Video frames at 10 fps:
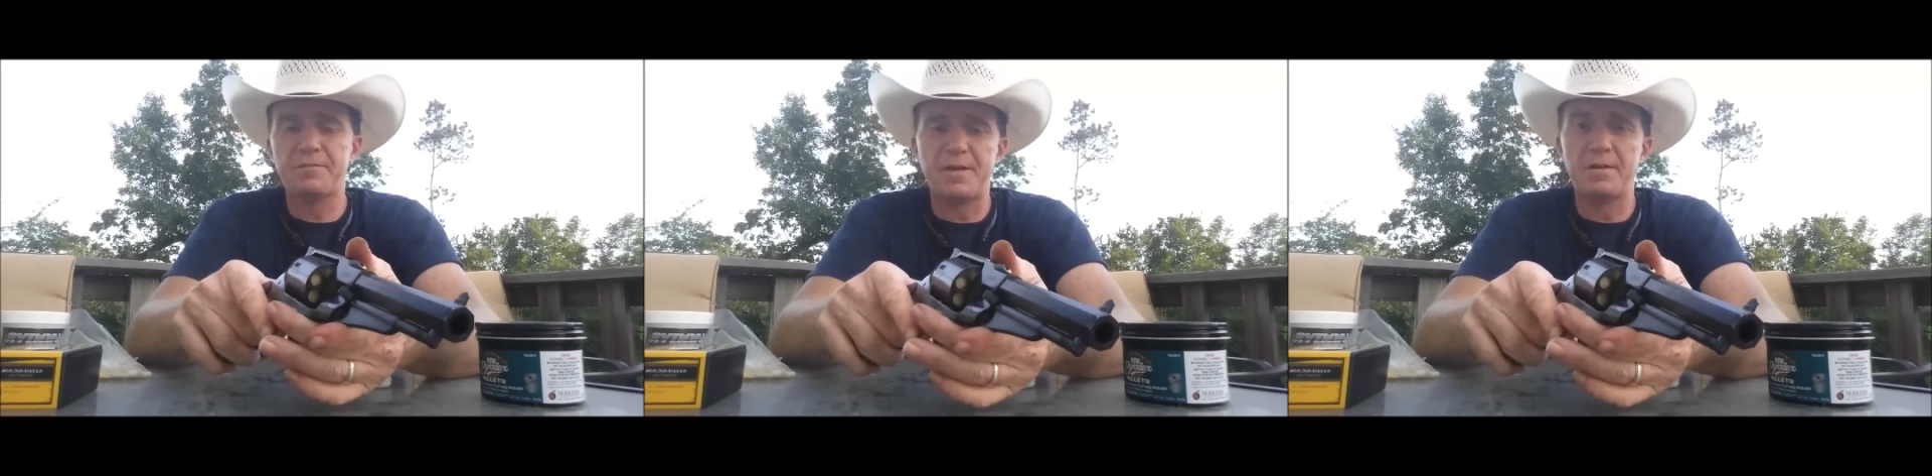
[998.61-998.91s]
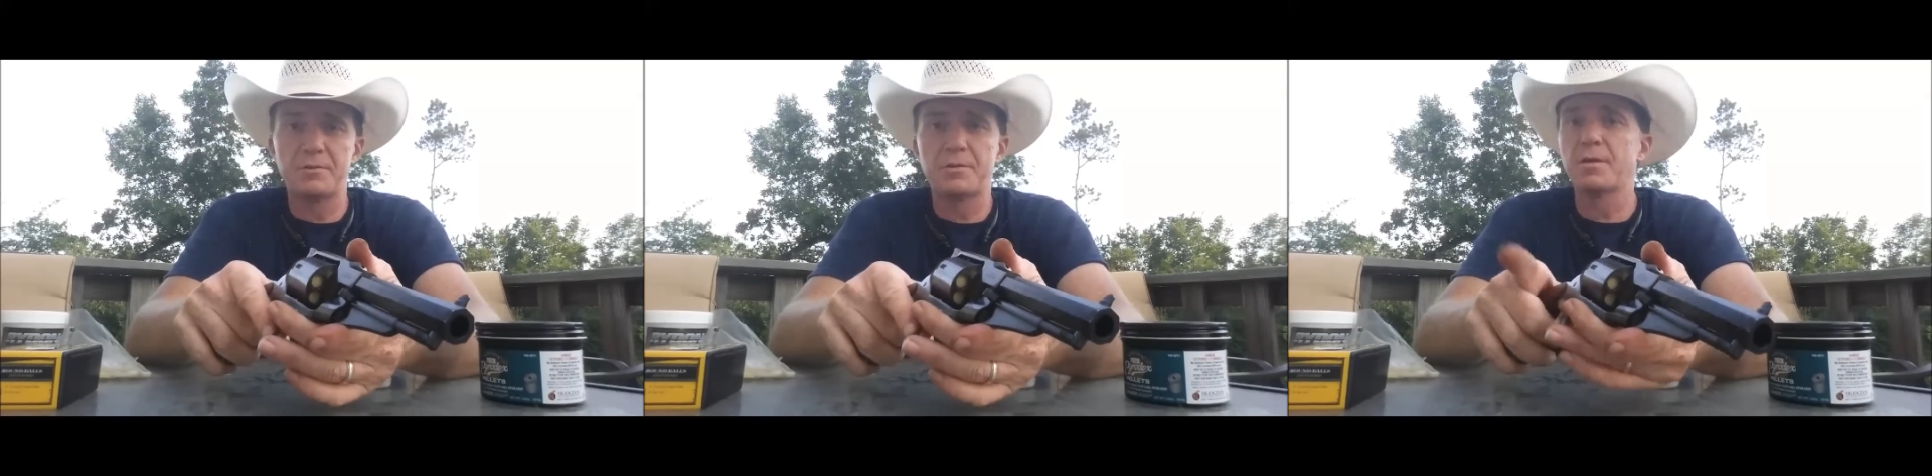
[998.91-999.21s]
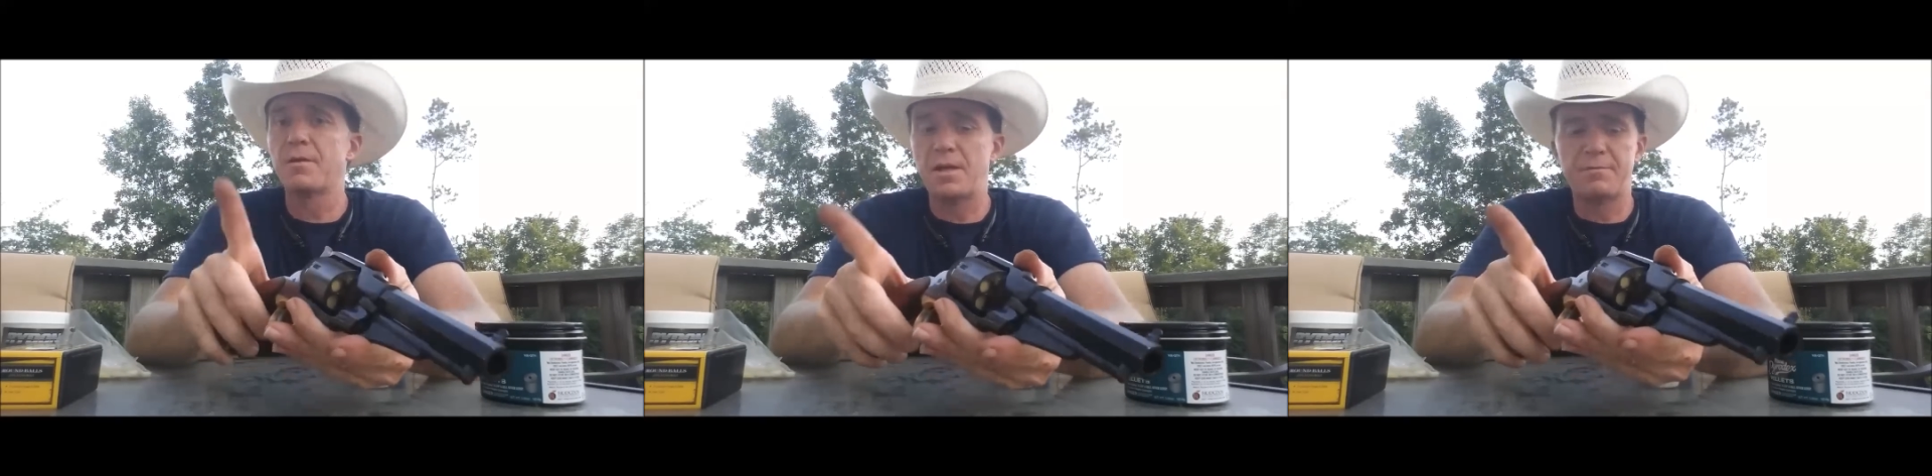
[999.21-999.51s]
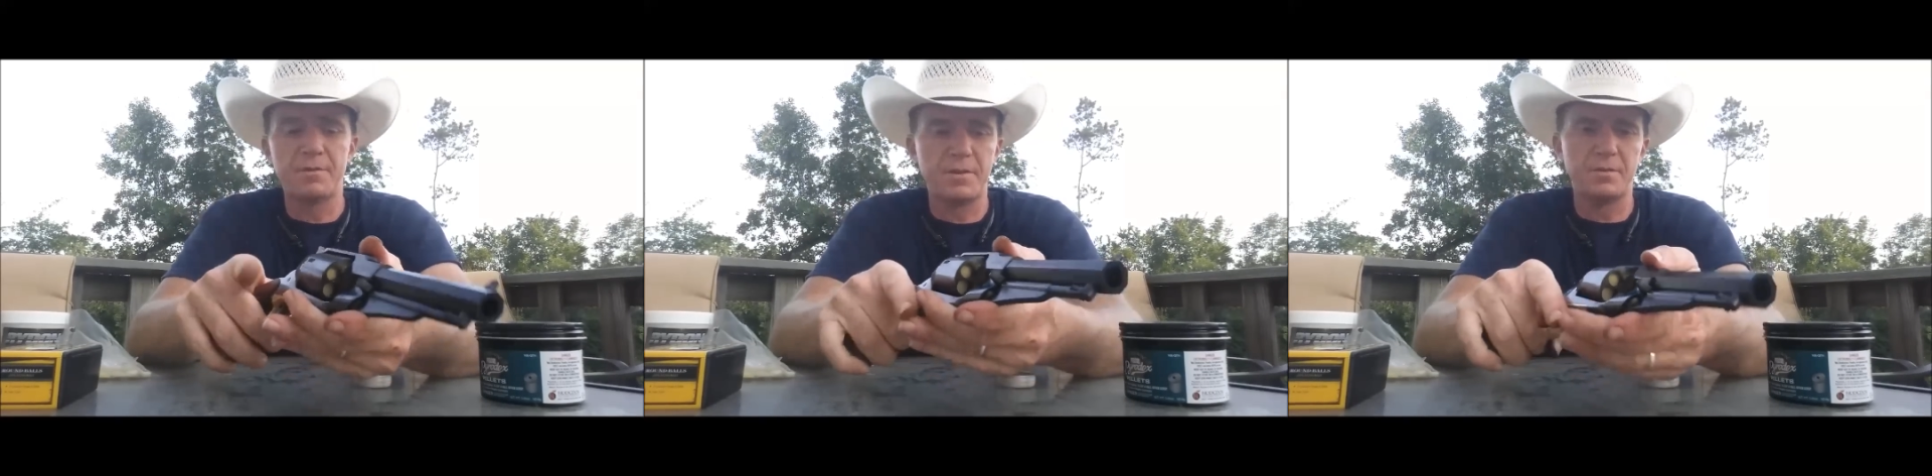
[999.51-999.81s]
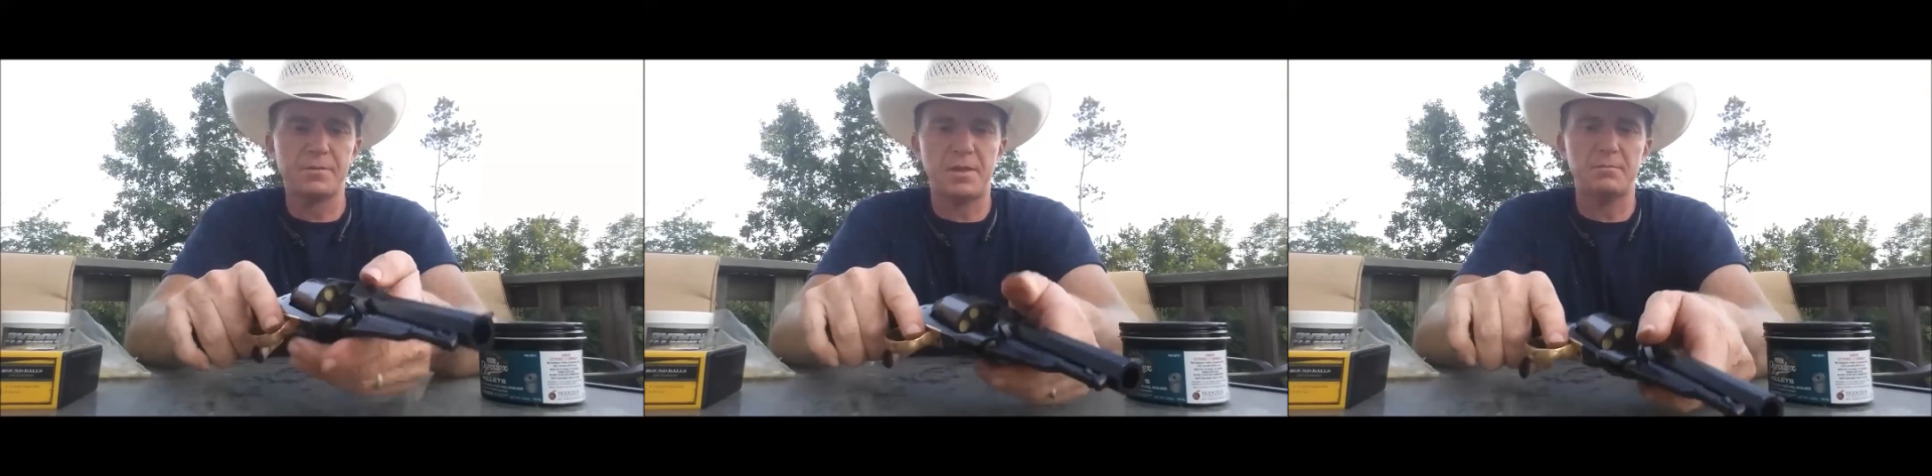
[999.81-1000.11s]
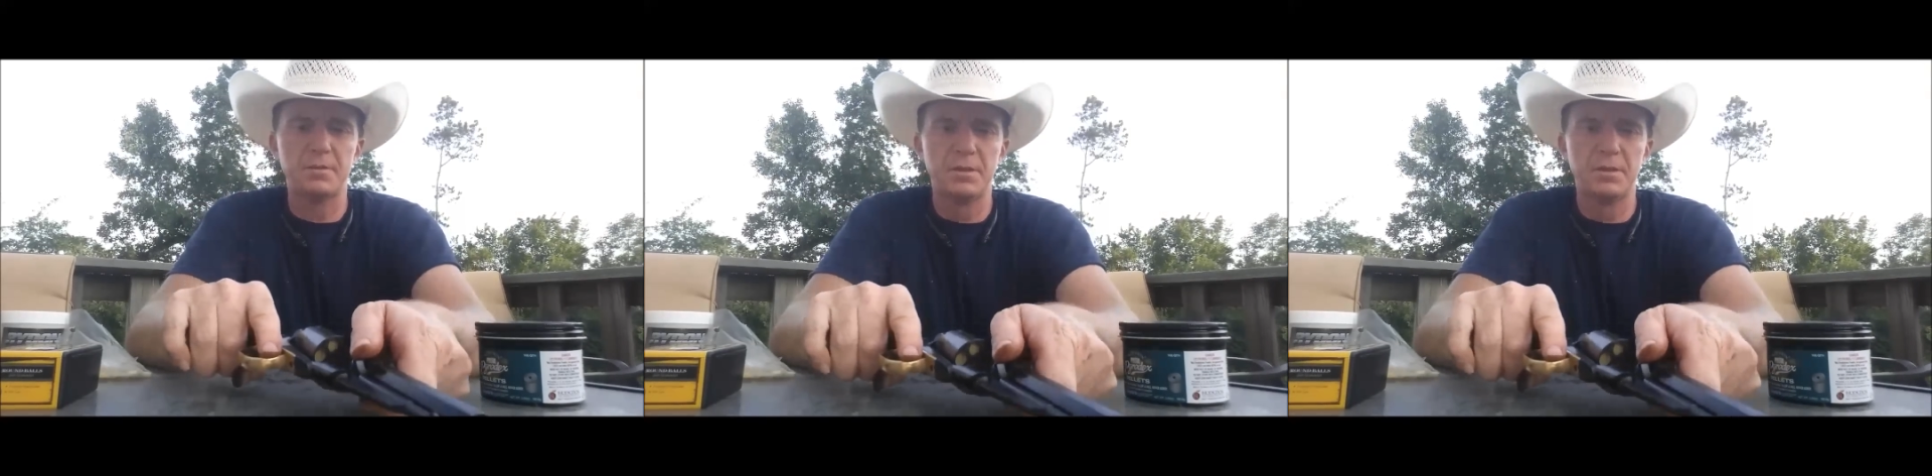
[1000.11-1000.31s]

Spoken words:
to fire the trigger every single time.